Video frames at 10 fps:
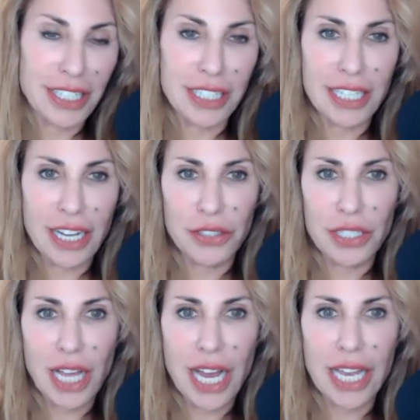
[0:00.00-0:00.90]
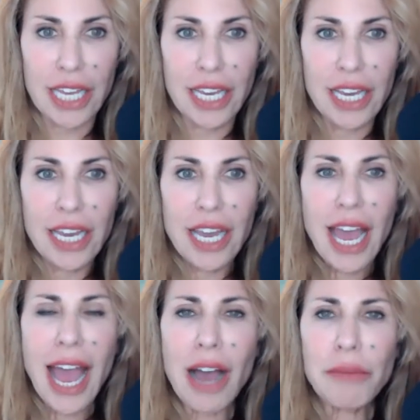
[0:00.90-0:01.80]
it sounds like,
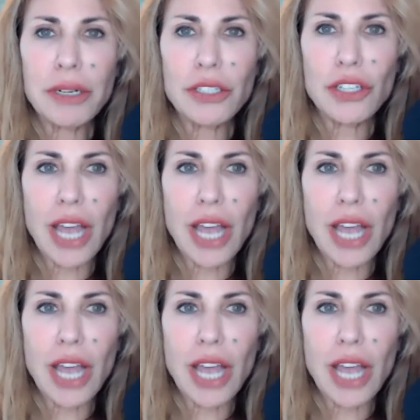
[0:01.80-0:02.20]
how much